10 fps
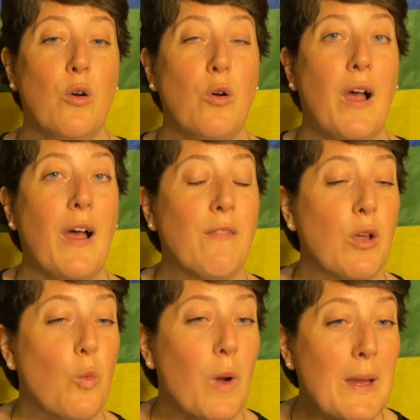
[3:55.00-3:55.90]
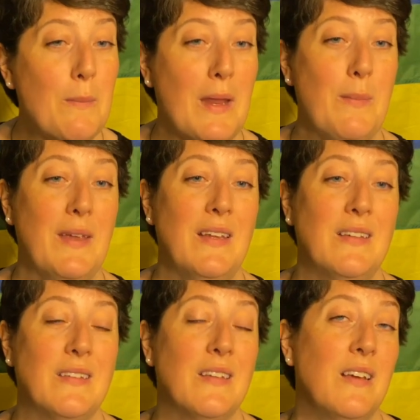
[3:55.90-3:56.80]
having white
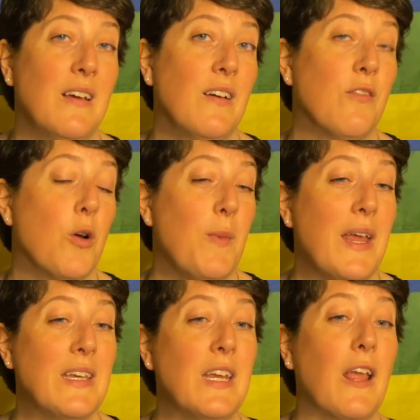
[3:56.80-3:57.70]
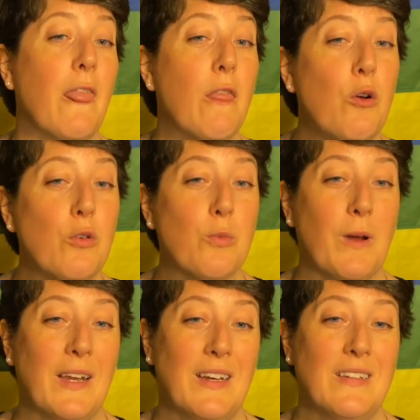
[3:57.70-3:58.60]
babies from ending those
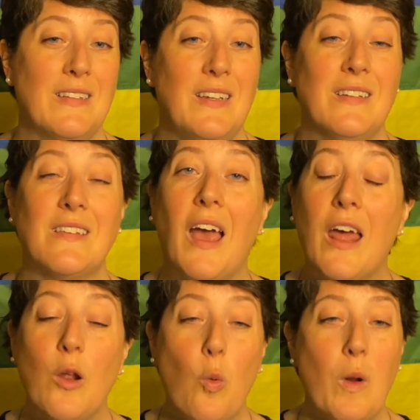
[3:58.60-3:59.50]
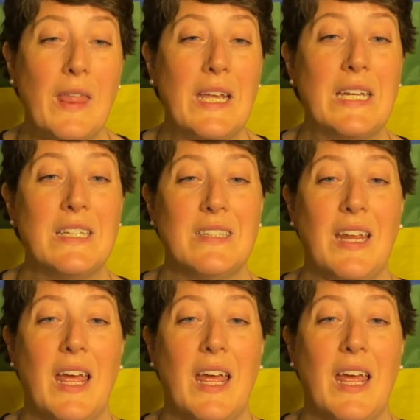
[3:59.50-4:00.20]
pregnancies, and a willingness to